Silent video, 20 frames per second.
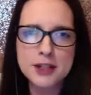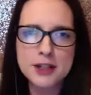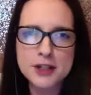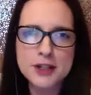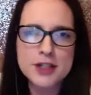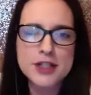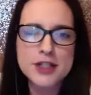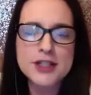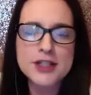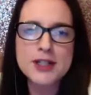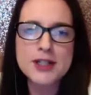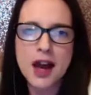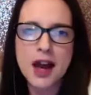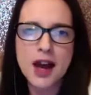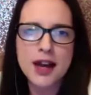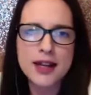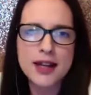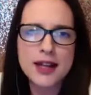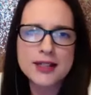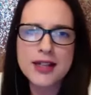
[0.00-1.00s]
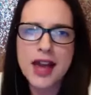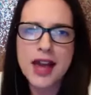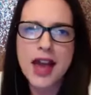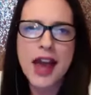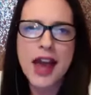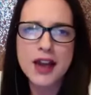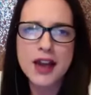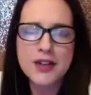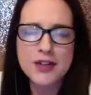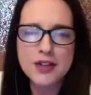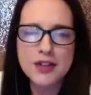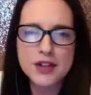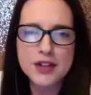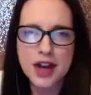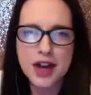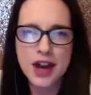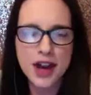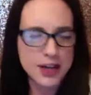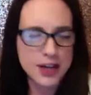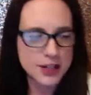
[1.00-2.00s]
designed to
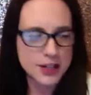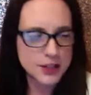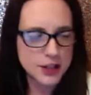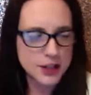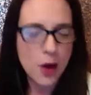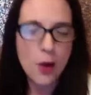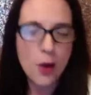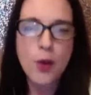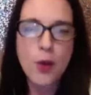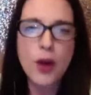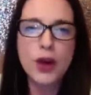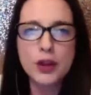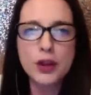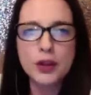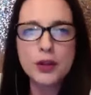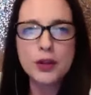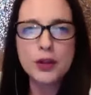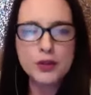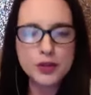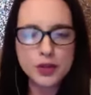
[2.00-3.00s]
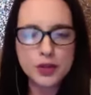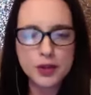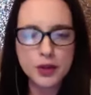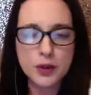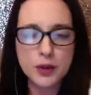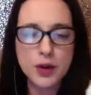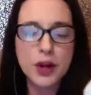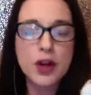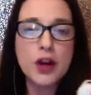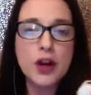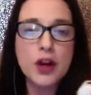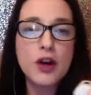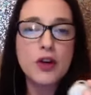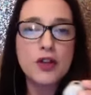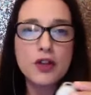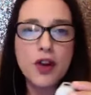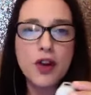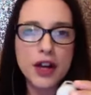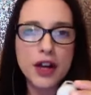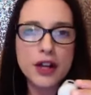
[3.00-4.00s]
advertise what you do
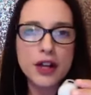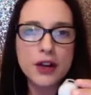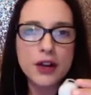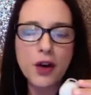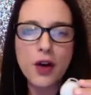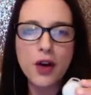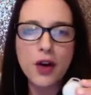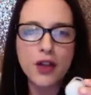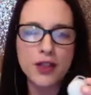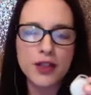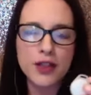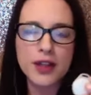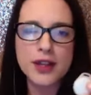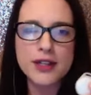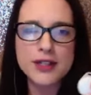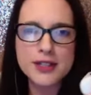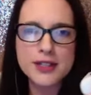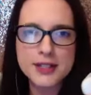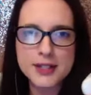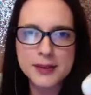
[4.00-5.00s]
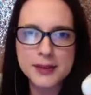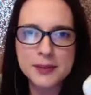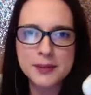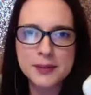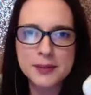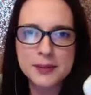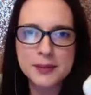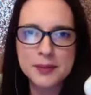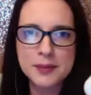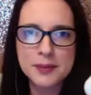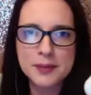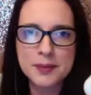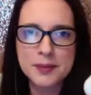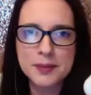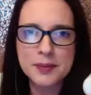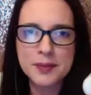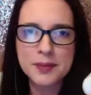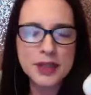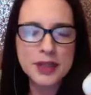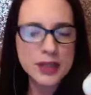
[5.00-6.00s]
right on this.
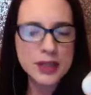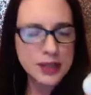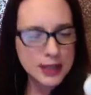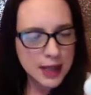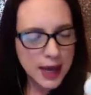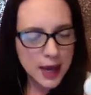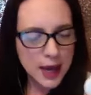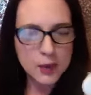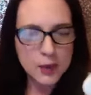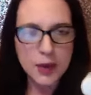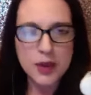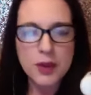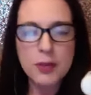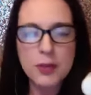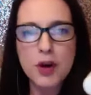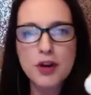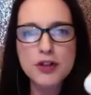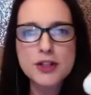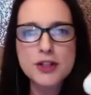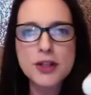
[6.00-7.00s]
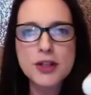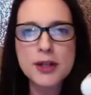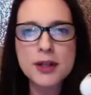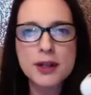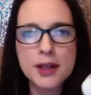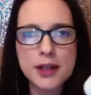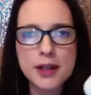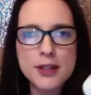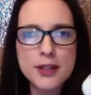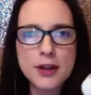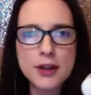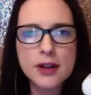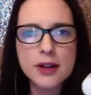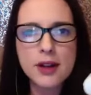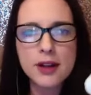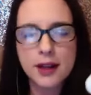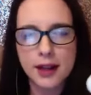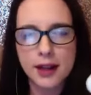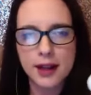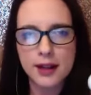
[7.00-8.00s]
And when the person clicks on the
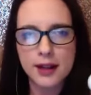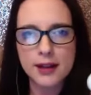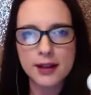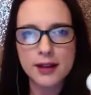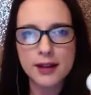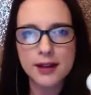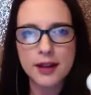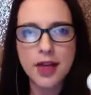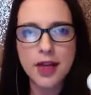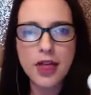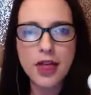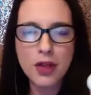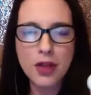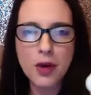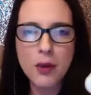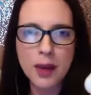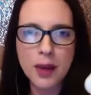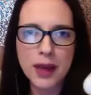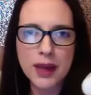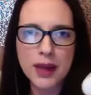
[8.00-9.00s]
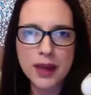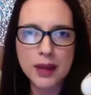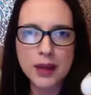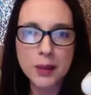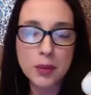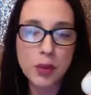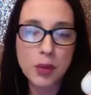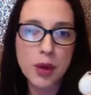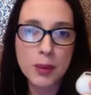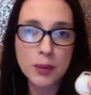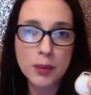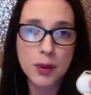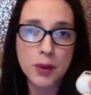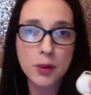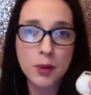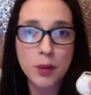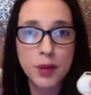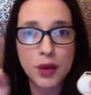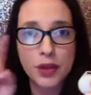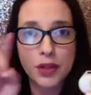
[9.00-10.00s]
link, they'll make an appointment
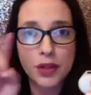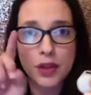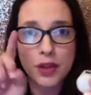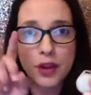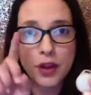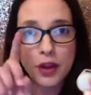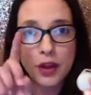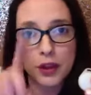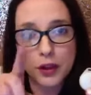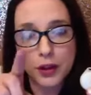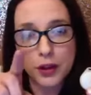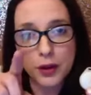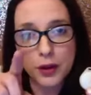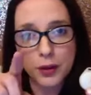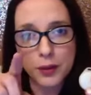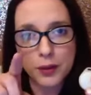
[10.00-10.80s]
with you.